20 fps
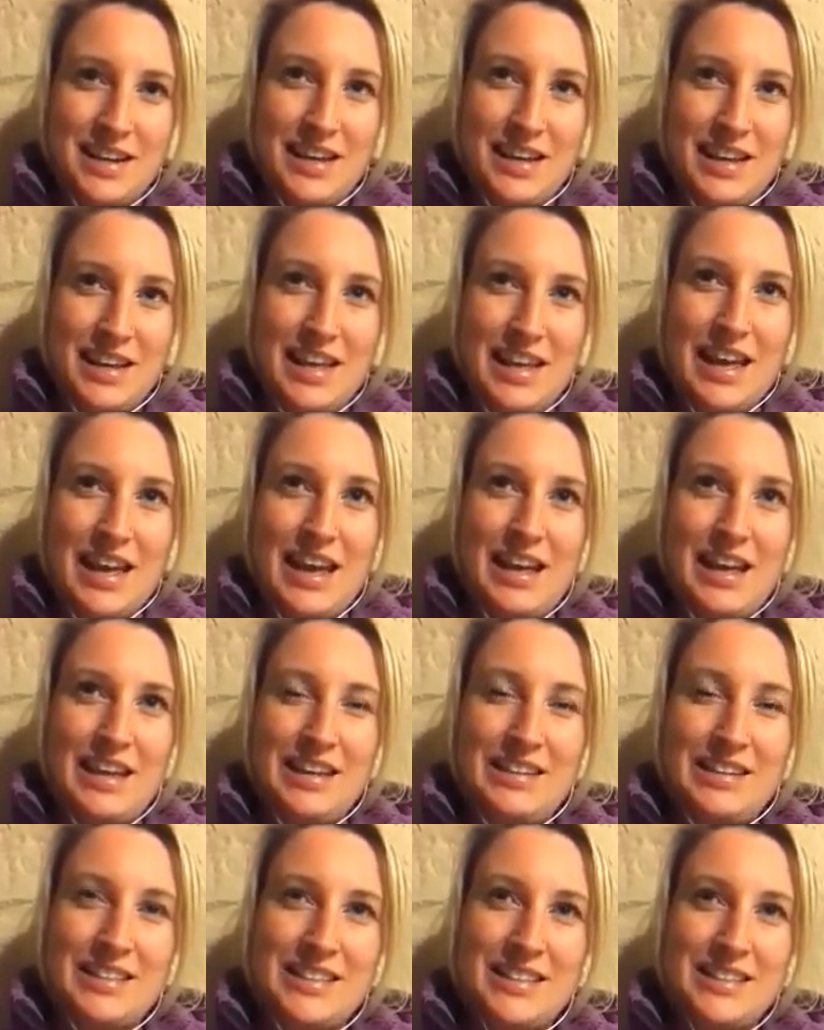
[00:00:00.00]
yeah,
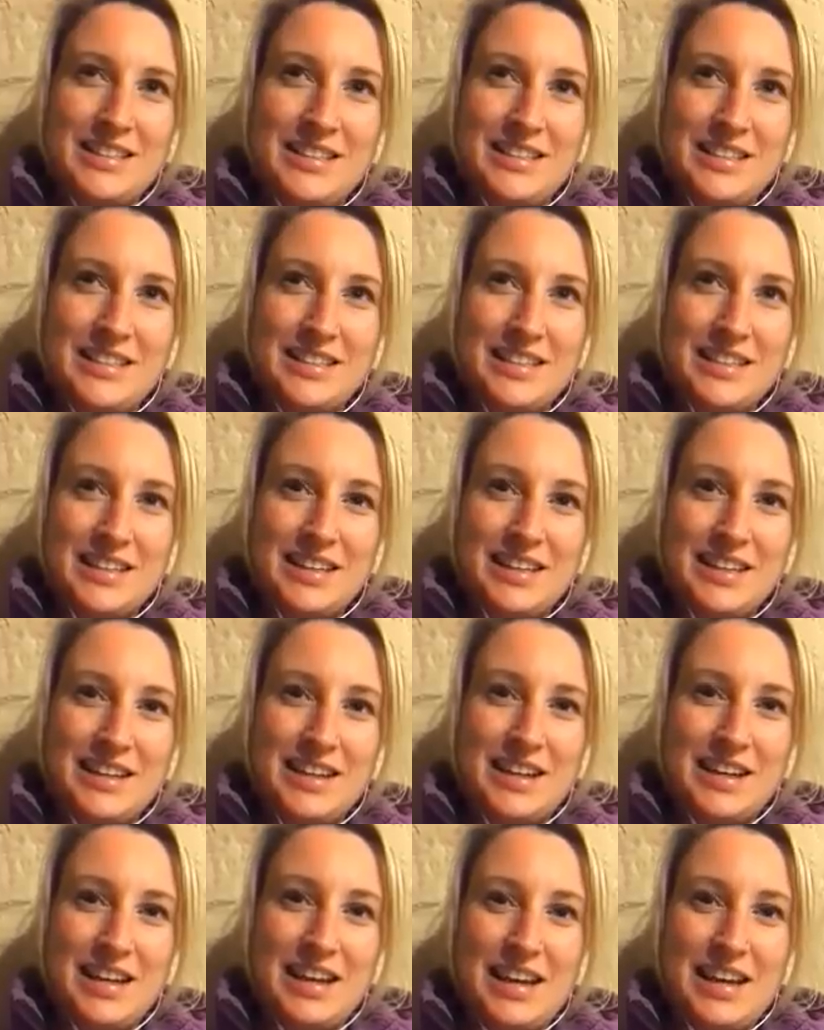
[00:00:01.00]
it's
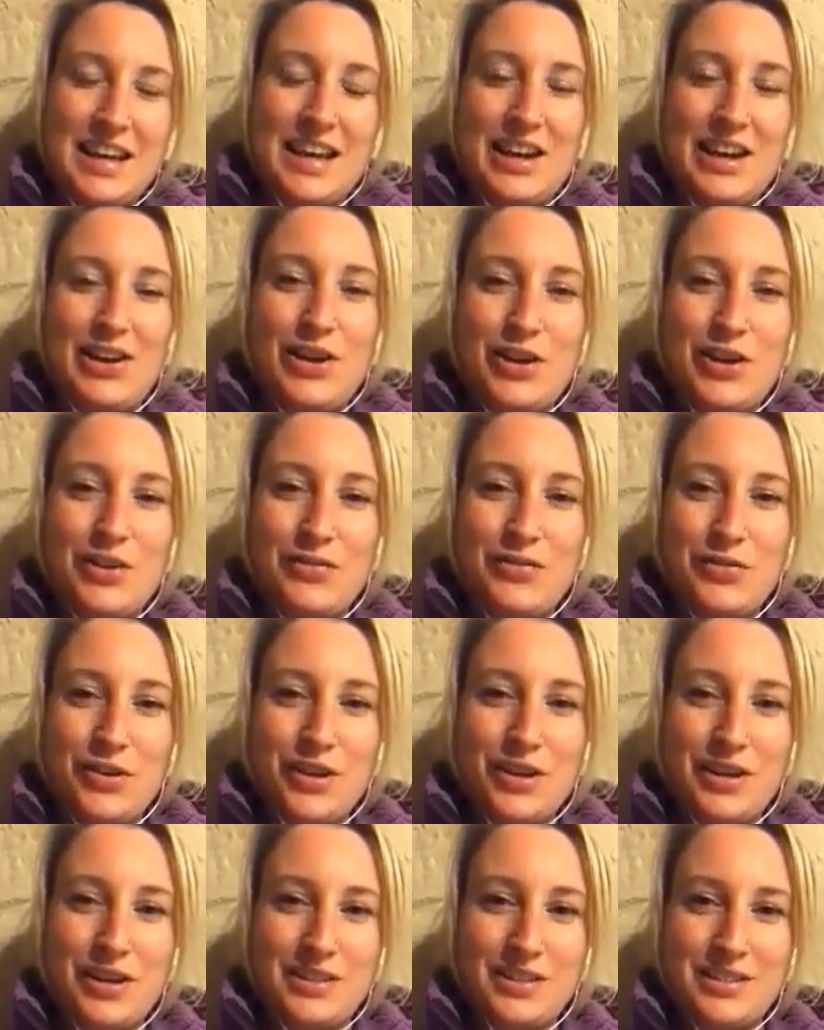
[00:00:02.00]
a lot of
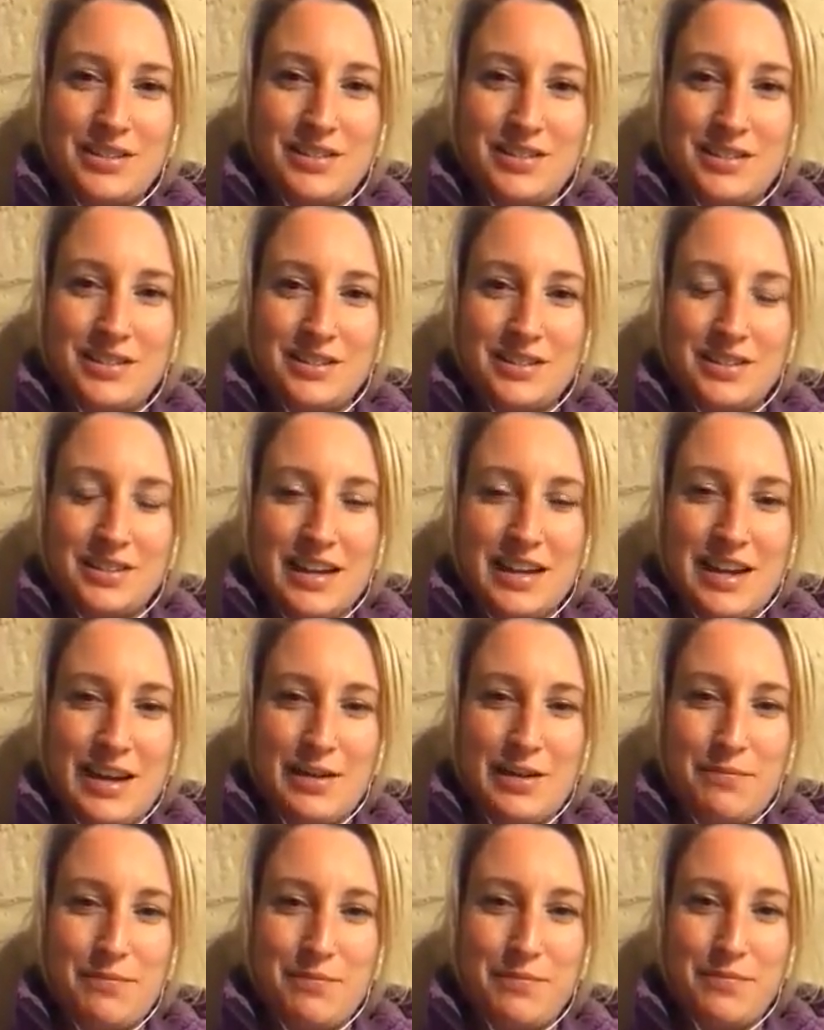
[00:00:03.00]
it,
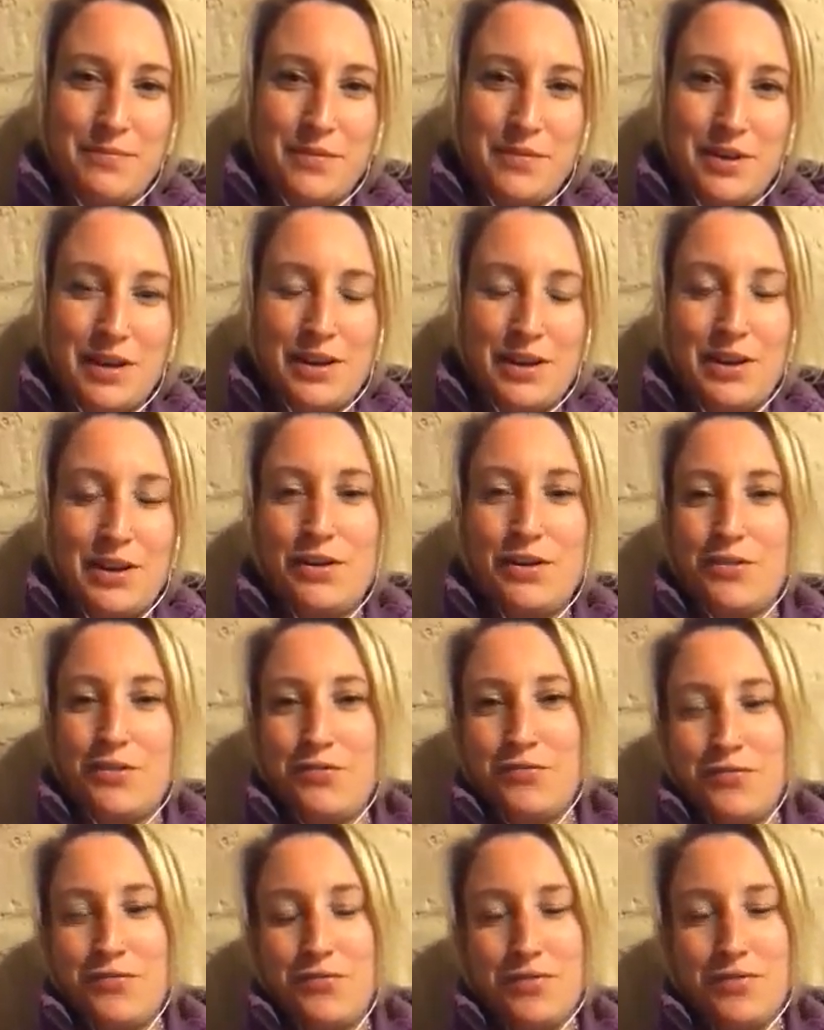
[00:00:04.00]
a lot of
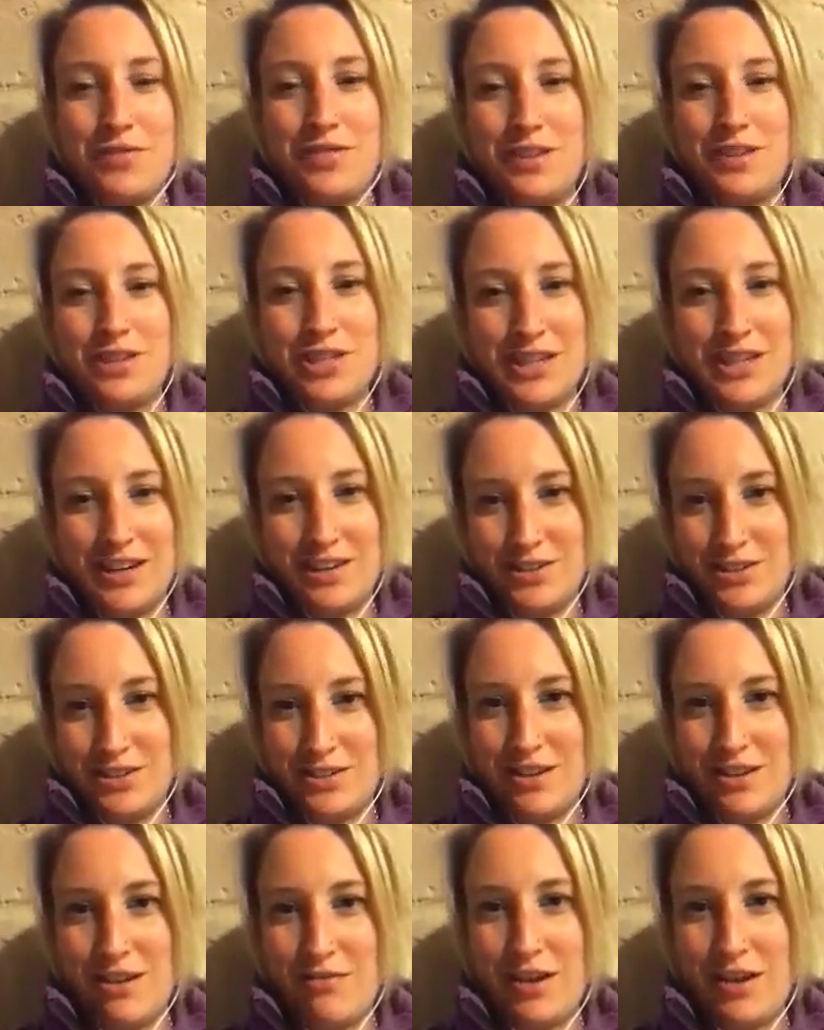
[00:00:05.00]
the challenges
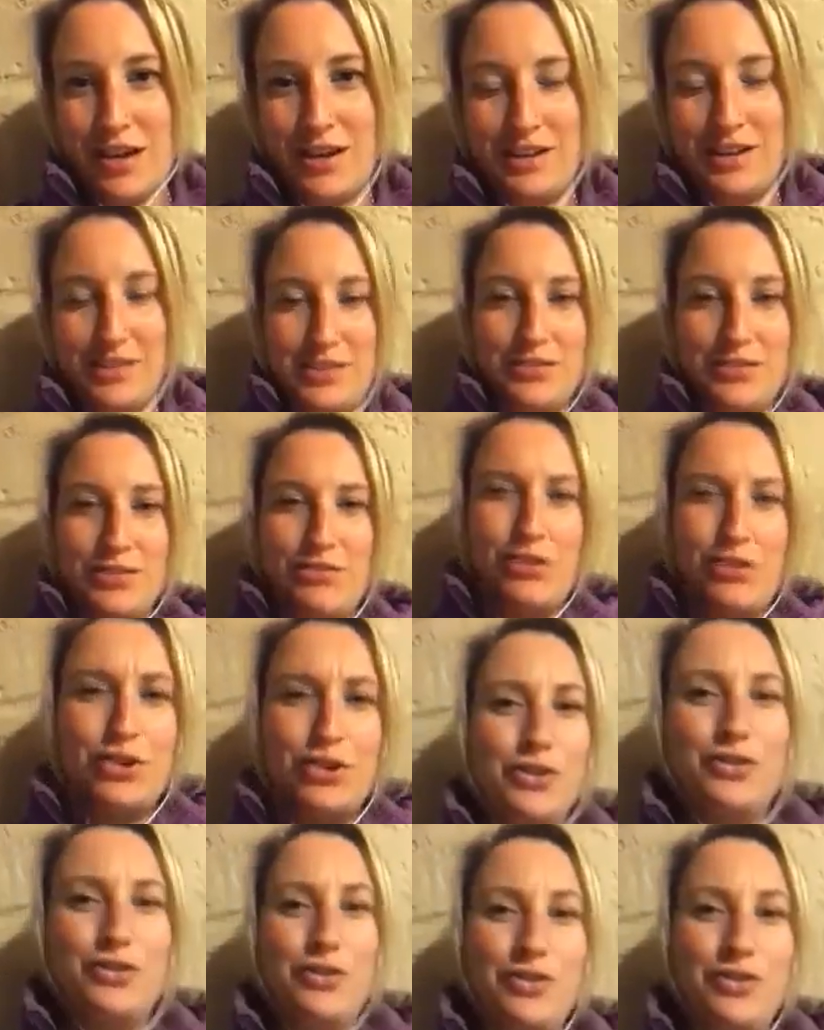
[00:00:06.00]
I've had is
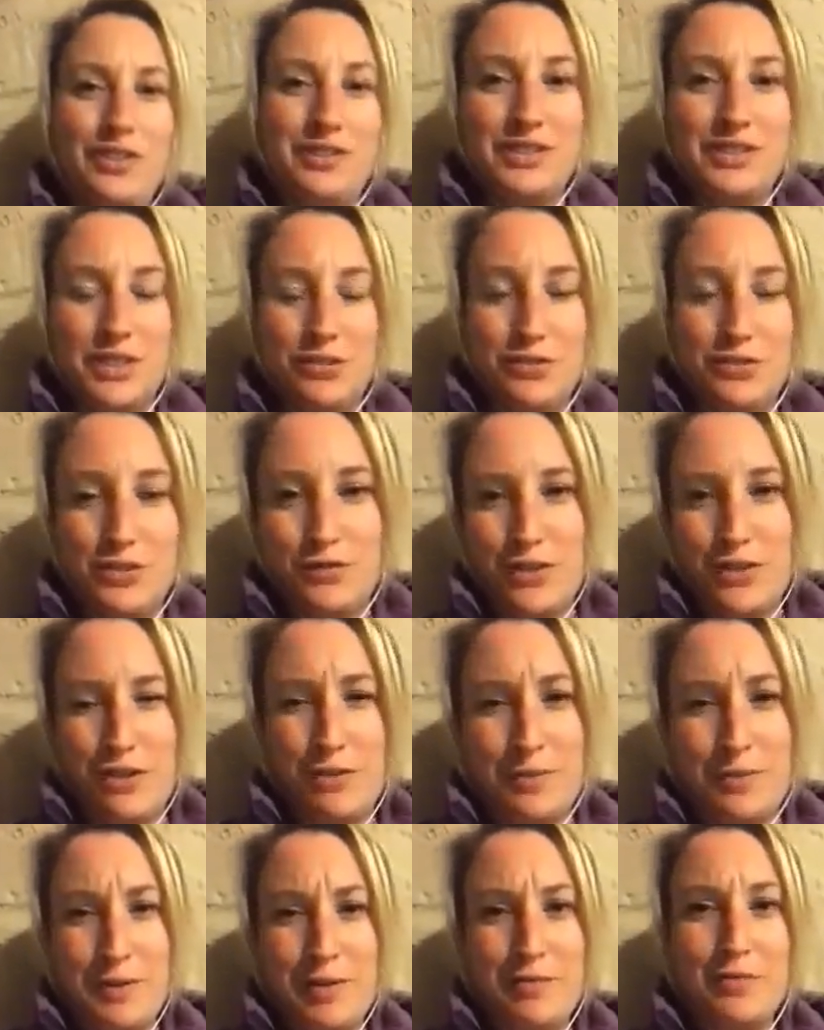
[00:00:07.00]
through the
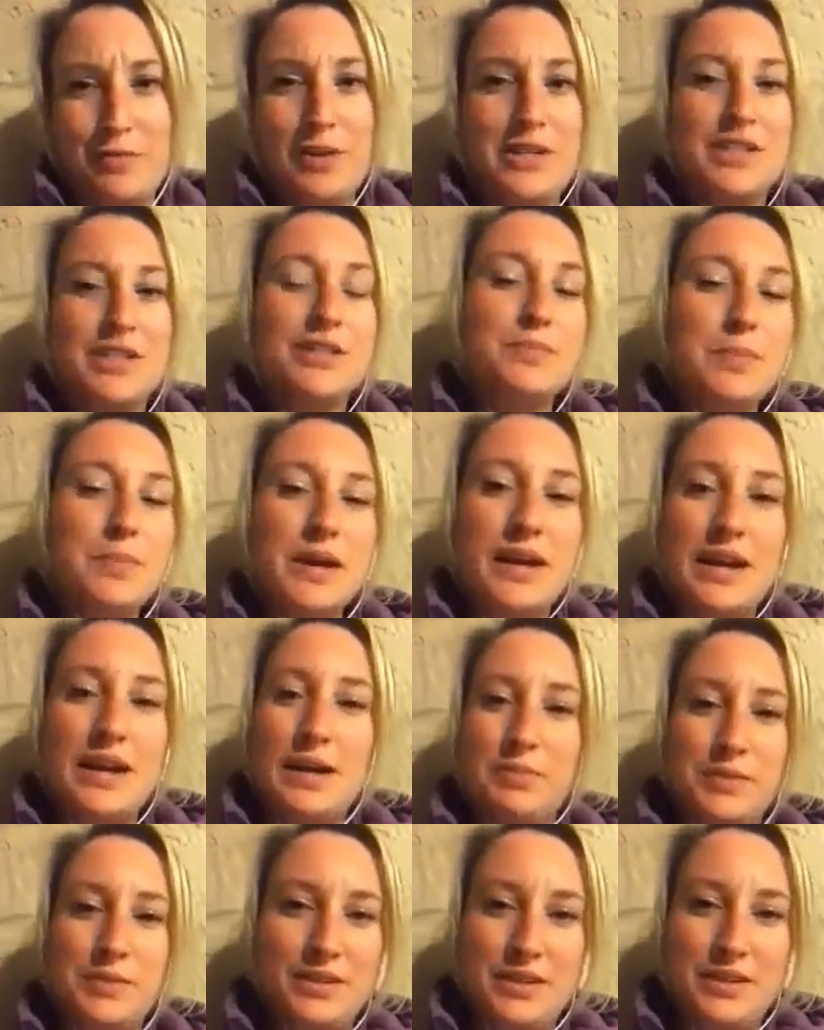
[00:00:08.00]
self-development, which has been
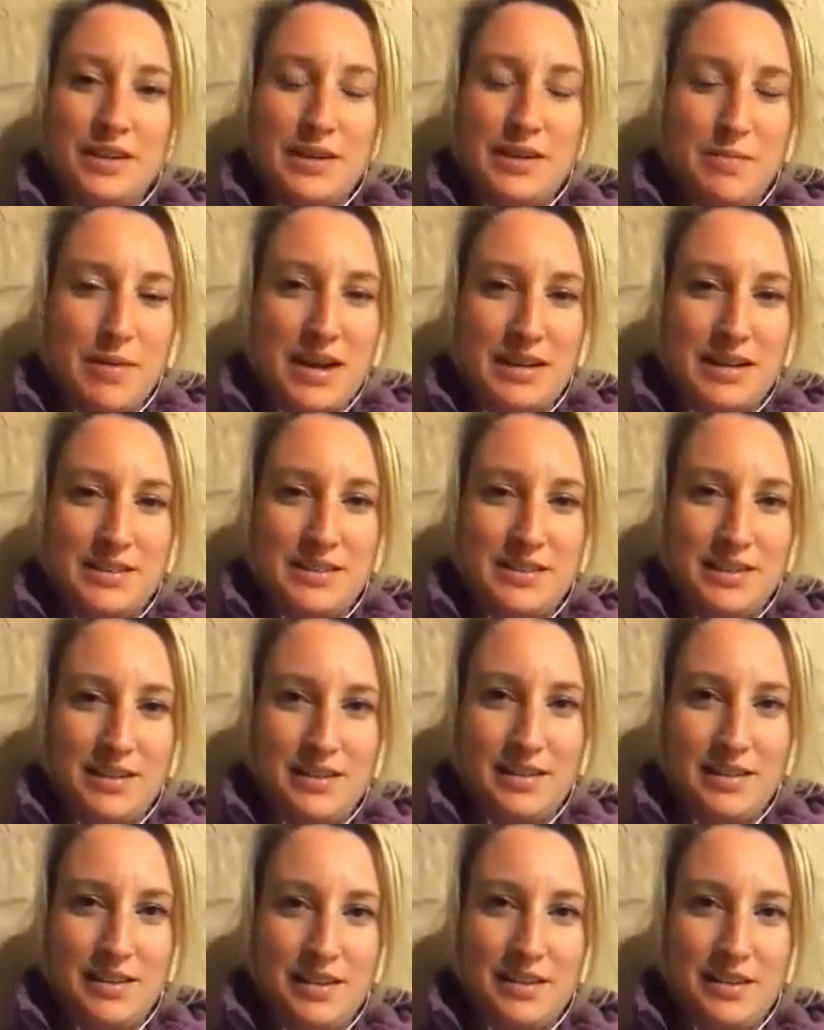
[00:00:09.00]
absolutely amazing,
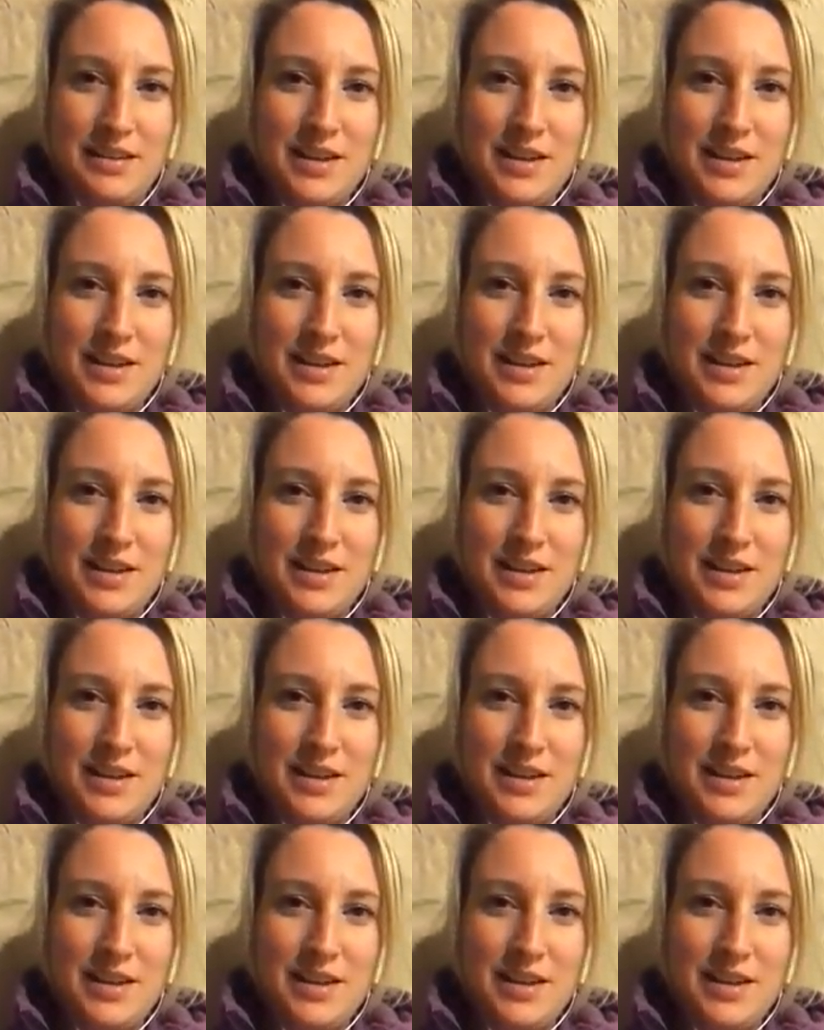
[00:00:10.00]
and the